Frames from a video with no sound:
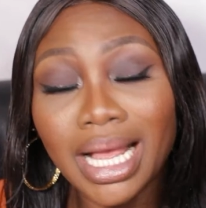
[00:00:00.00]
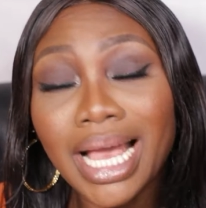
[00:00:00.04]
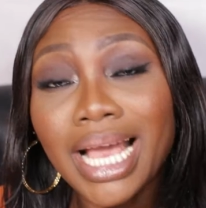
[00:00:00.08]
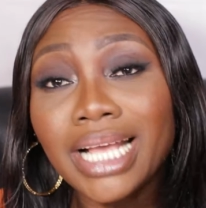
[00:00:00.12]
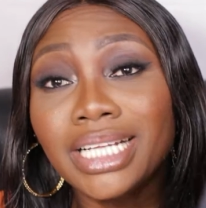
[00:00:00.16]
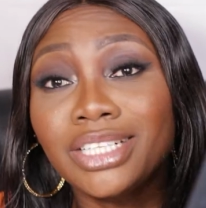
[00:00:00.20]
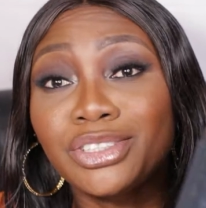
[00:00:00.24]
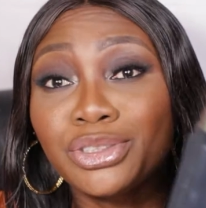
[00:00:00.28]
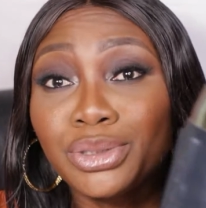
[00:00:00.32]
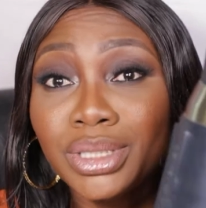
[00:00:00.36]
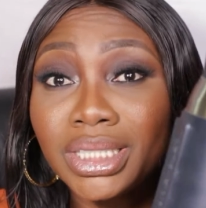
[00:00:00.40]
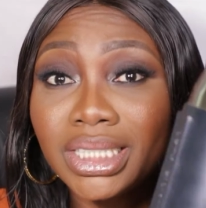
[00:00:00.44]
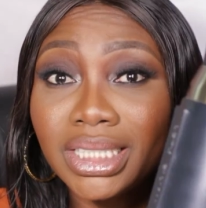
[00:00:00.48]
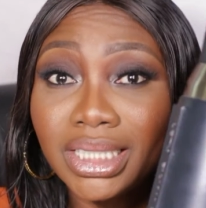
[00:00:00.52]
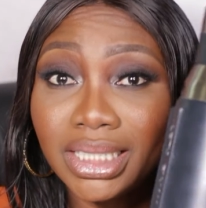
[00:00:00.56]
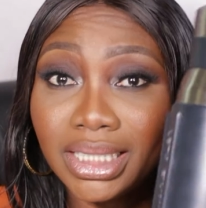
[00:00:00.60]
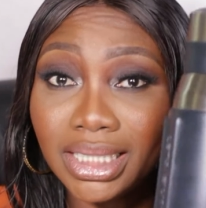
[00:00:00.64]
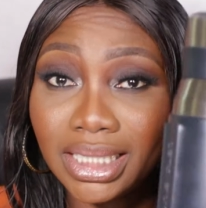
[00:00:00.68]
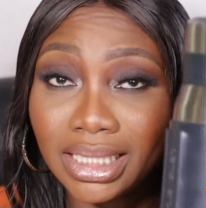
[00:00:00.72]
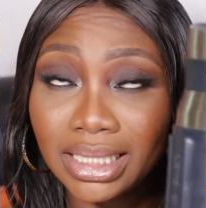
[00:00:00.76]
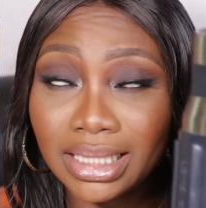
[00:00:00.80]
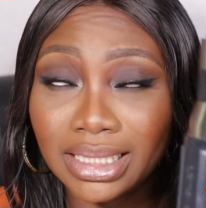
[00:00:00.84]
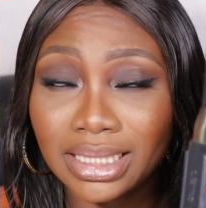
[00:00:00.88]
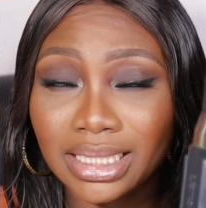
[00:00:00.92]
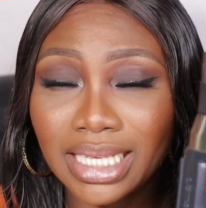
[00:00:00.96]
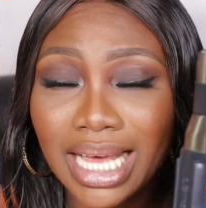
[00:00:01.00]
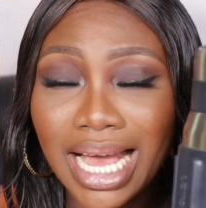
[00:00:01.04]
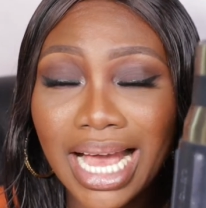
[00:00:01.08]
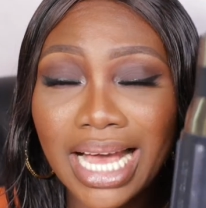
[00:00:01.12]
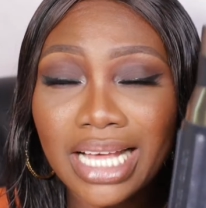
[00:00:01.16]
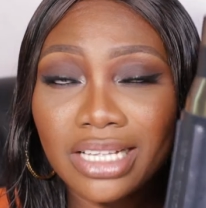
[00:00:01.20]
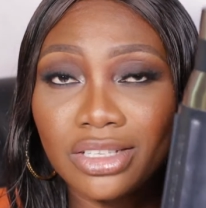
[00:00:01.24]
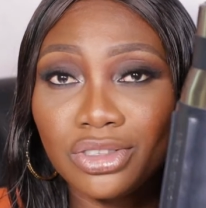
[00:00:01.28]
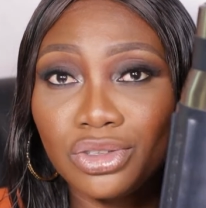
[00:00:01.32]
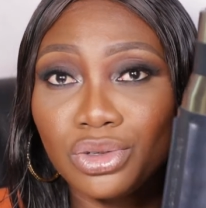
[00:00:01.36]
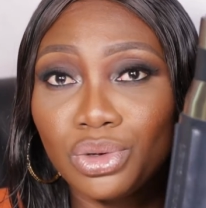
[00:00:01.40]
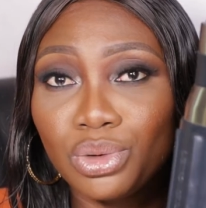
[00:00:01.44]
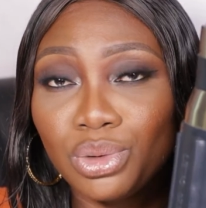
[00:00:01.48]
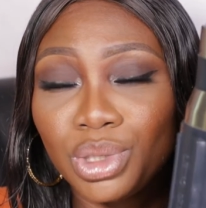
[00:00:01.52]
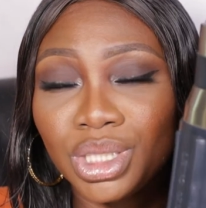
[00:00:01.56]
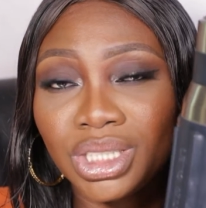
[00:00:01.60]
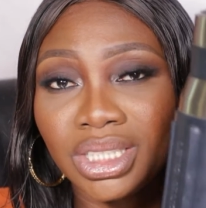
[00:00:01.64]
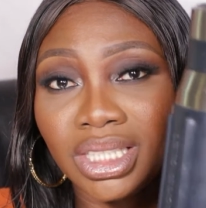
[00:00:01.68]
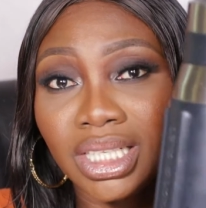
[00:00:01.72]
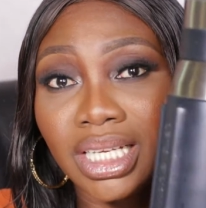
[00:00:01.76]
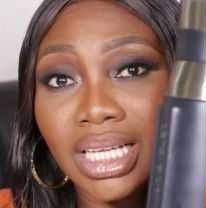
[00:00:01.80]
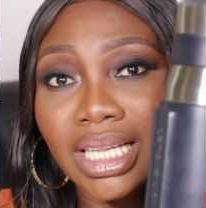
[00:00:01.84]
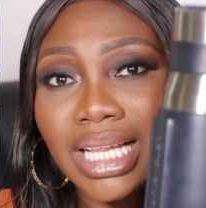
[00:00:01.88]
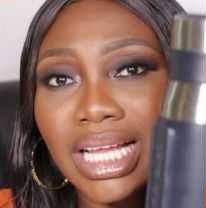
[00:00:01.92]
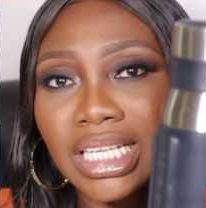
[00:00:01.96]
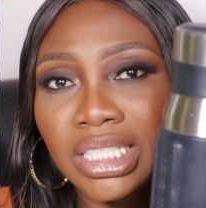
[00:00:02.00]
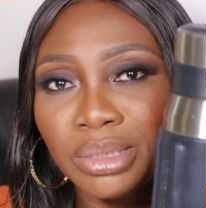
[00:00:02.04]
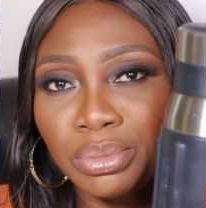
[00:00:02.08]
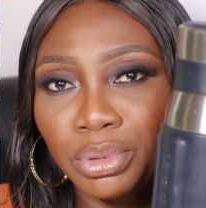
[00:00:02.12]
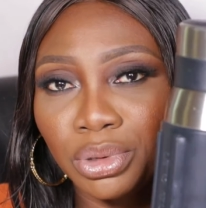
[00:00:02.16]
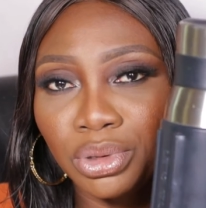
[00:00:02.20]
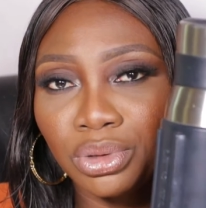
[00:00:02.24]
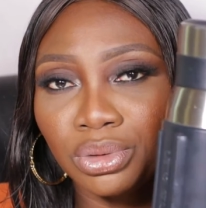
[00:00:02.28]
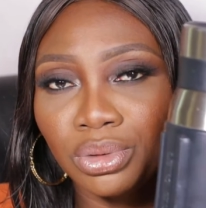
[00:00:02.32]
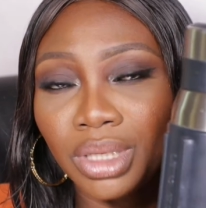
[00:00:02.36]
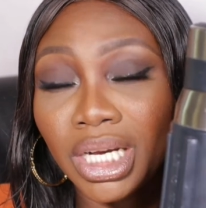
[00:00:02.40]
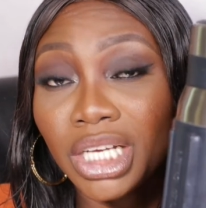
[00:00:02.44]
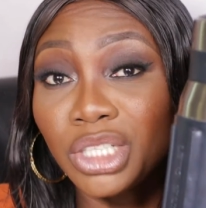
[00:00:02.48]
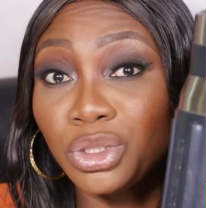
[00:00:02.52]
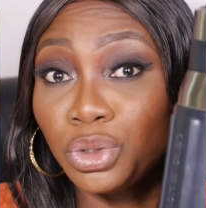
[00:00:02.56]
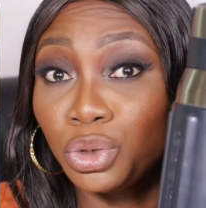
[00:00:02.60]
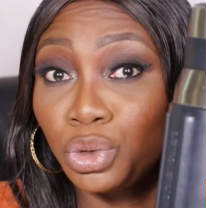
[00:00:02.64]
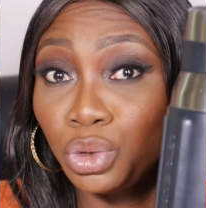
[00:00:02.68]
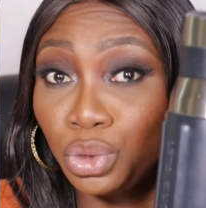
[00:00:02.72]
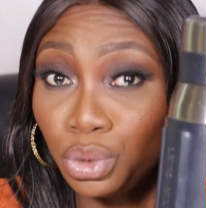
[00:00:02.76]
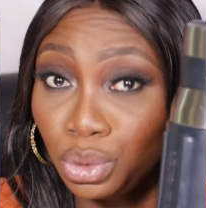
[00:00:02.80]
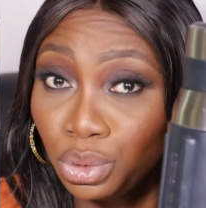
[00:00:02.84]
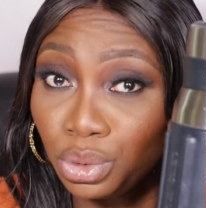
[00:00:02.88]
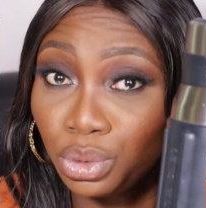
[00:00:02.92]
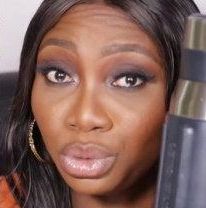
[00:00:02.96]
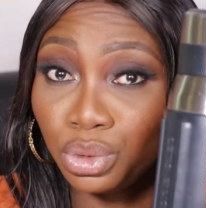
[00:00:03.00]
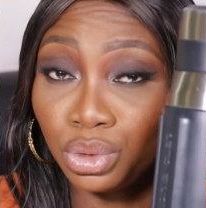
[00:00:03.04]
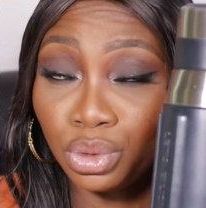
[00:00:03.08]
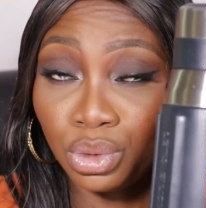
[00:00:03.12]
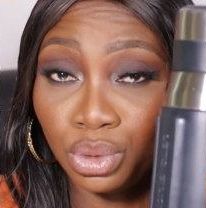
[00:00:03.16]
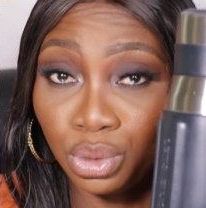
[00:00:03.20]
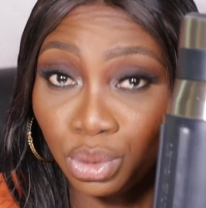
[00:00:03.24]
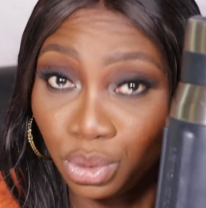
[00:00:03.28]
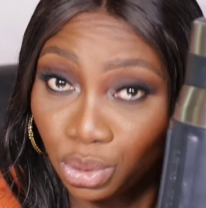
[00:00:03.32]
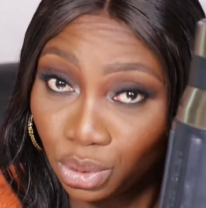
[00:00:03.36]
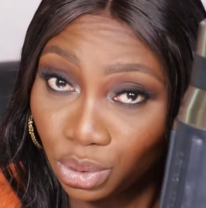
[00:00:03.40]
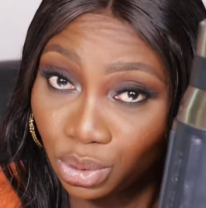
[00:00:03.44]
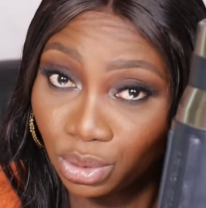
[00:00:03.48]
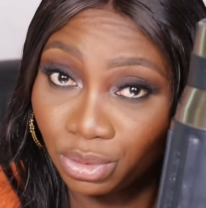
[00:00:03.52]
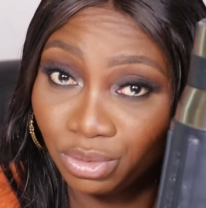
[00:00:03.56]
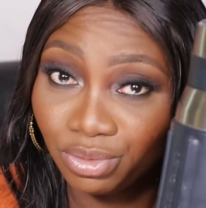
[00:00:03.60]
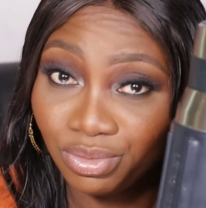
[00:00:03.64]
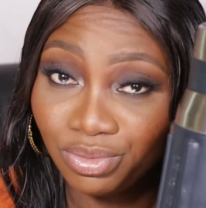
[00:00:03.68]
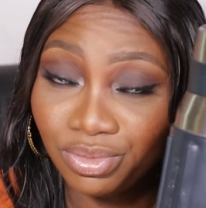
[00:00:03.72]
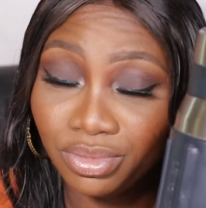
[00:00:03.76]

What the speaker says: I treat this as though it's a glass bottle, and you should too,